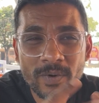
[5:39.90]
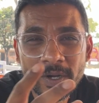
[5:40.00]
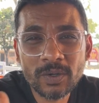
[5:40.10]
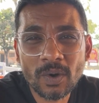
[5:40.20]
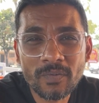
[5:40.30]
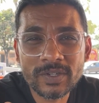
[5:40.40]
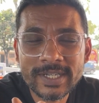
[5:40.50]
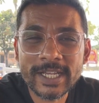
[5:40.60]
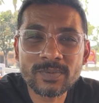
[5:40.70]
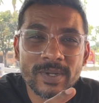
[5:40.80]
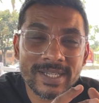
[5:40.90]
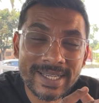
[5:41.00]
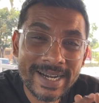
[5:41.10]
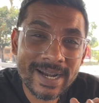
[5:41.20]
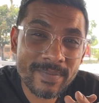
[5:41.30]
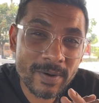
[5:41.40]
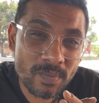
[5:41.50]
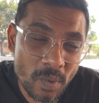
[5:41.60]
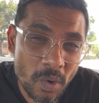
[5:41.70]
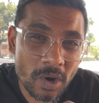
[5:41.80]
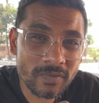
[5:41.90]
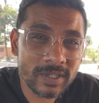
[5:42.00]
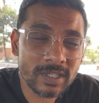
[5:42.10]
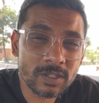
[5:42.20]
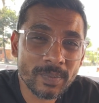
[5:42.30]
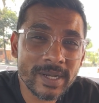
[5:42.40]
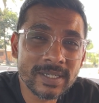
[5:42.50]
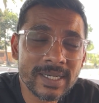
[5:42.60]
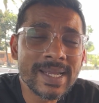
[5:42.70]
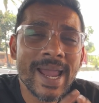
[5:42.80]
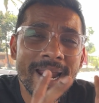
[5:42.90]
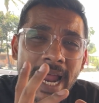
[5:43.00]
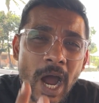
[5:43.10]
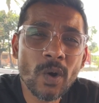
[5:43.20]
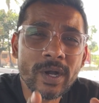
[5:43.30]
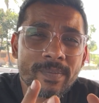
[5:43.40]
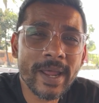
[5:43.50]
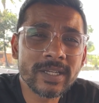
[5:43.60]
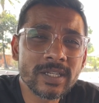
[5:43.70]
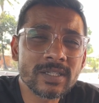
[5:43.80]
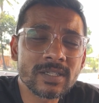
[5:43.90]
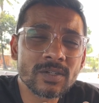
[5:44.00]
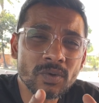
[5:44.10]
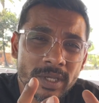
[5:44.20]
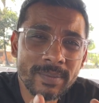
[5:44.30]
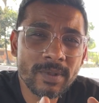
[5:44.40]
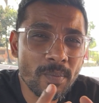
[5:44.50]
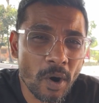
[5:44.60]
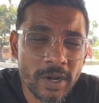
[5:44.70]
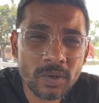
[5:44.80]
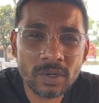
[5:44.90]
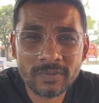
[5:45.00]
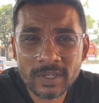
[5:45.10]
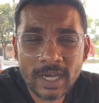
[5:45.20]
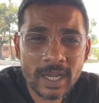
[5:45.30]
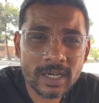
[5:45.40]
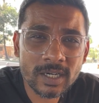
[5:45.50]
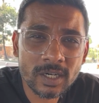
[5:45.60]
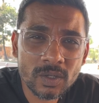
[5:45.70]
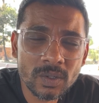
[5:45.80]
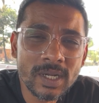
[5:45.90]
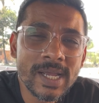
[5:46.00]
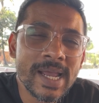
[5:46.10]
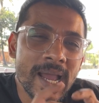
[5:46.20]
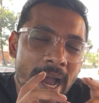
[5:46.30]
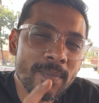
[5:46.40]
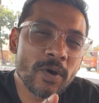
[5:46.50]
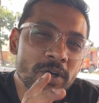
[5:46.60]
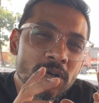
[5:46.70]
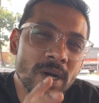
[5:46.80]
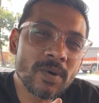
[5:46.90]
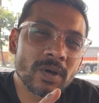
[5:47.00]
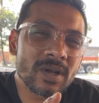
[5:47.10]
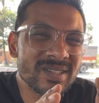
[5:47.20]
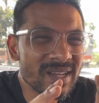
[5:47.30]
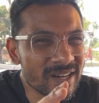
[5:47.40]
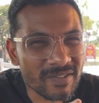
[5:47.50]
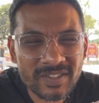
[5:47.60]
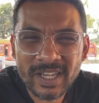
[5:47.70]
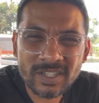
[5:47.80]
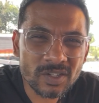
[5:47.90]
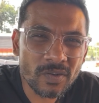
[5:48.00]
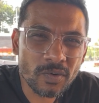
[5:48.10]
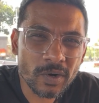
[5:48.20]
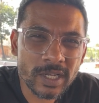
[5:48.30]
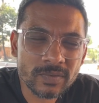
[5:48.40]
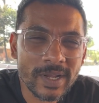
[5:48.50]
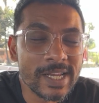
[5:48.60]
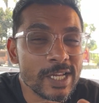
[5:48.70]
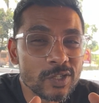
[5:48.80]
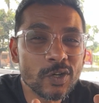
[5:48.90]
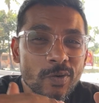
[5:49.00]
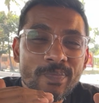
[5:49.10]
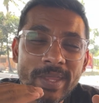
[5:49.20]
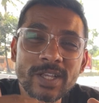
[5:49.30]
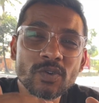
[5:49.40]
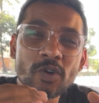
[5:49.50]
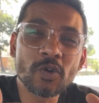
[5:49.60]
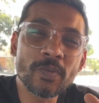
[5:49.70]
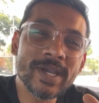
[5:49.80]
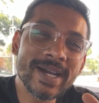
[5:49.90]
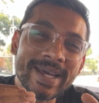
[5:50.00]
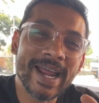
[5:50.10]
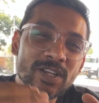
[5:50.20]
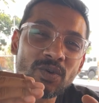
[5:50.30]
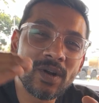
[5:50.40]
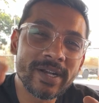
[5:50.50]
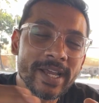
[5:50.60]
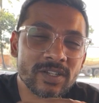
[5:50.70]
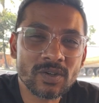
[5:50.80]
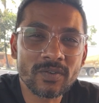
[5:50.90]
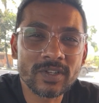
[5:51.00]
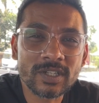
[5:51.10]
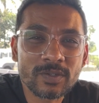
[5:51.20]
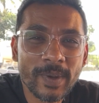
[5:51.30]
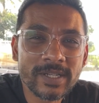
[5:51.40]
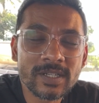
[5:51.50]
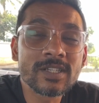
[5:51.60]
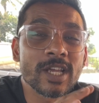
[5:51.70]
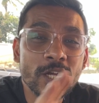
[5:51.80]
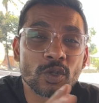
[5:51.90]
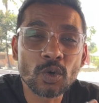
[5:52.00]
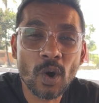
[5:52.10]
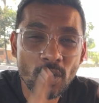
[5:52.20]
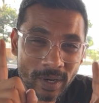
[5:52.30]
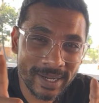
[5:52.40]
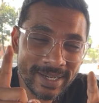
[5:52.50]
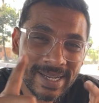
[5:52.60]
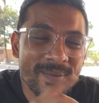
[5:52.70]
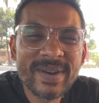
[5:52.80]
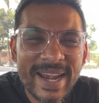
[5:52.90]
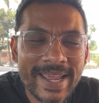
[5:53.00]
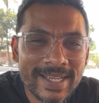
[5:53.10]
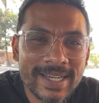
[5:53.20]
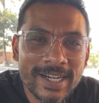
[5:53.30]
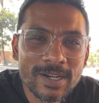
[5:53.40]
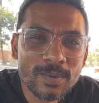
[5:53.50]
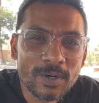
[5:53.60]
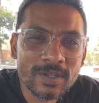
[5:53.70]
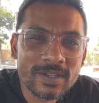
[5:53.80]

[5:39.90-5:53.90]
going to obviously experience a little bit more of the suspension and how it manages to keep the body roll of the car in control, I'm going to come across a rough section of road as well. So there's going to be a gradual test of the suspensions throughout. Really excited about